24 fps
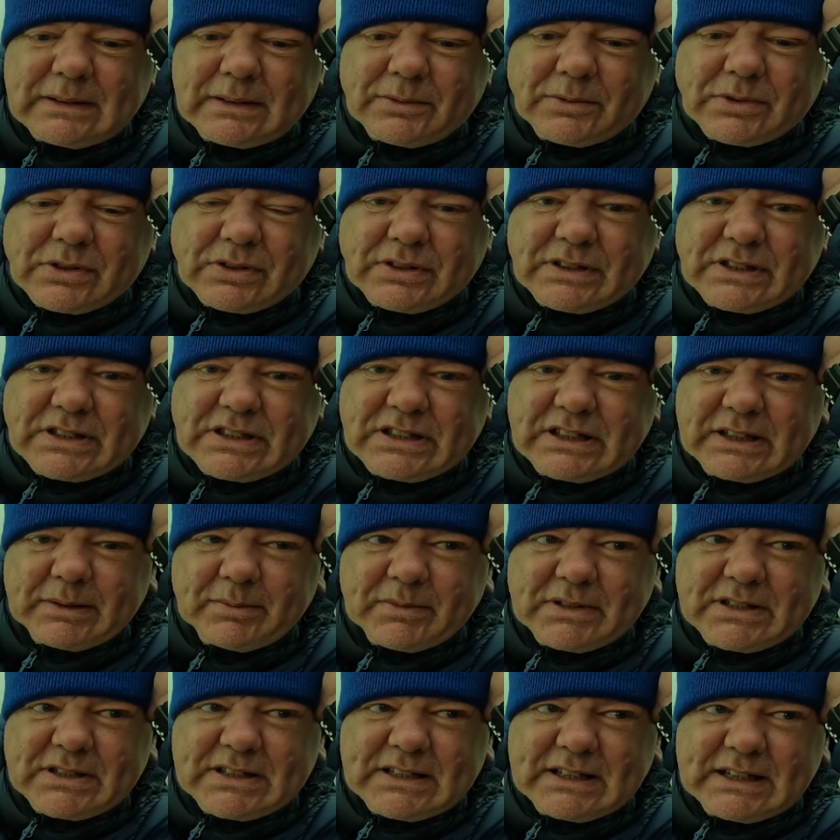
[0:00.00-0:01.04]
just going to take
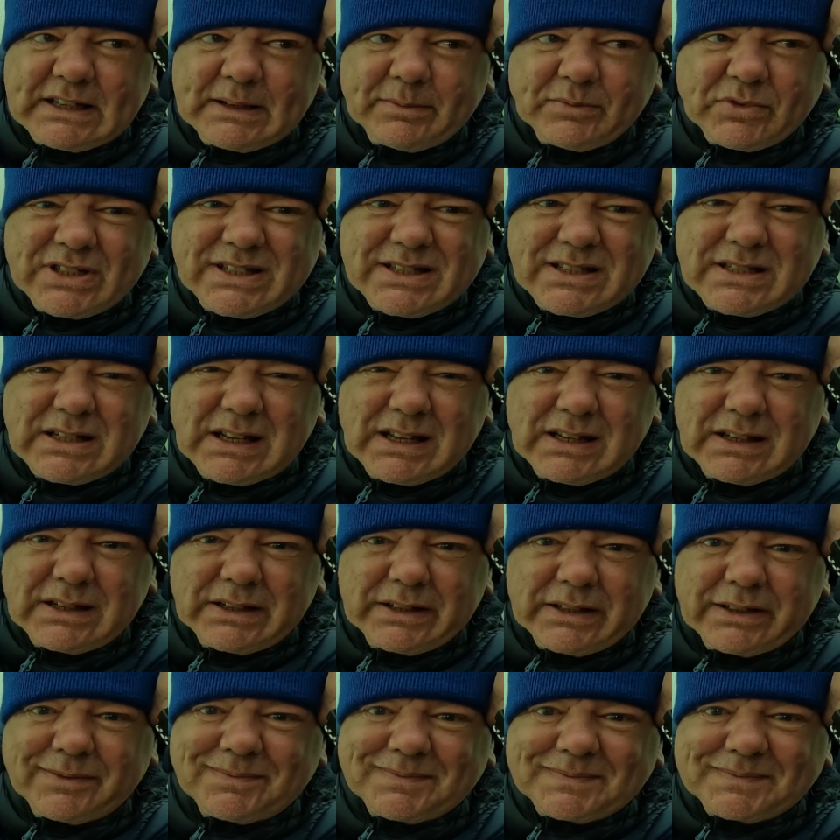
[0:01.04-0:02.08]
my time, just settle
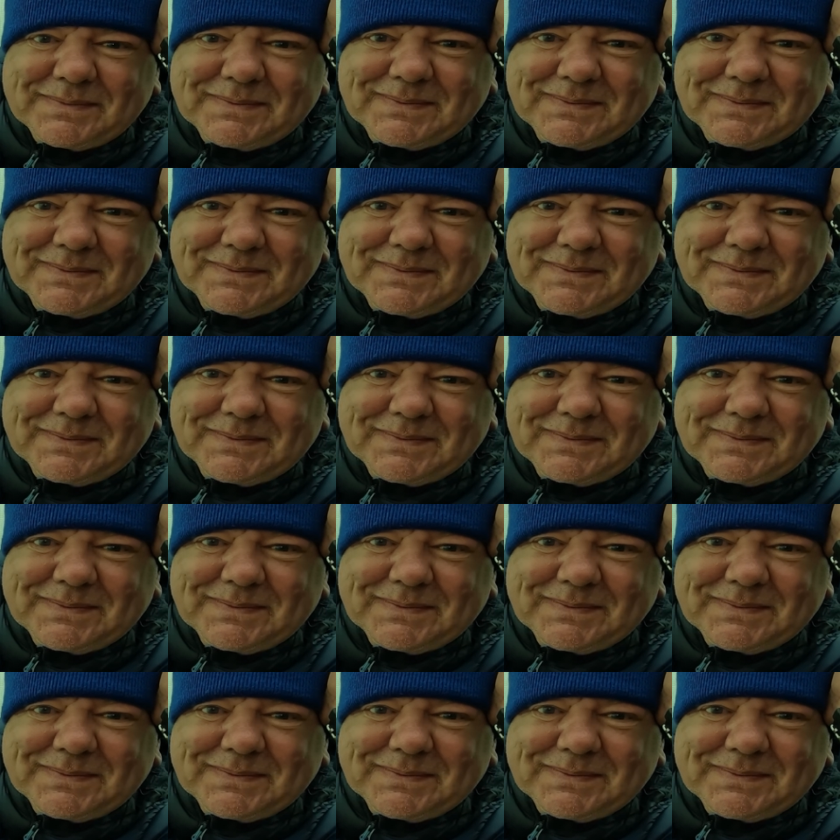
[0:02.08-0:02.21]
in.